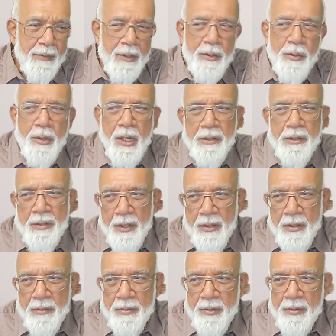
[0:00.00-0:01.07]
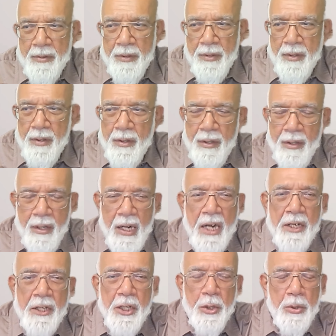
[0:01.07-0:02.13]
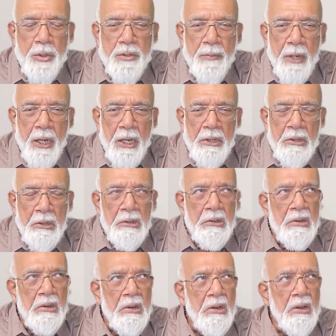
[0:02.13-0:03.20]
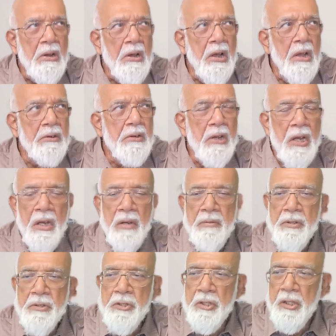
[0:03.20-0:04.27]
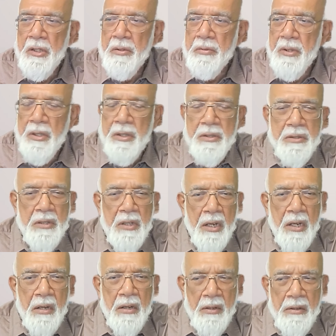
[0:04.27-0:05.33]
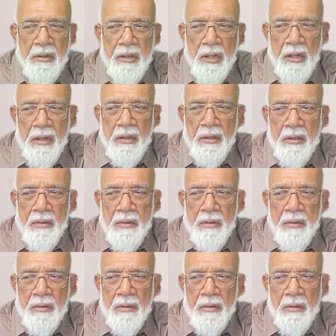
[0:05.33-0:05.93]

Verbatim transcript: You can think of your grandiose mind. Oh, ah, I have achieved this thing. Oh, really?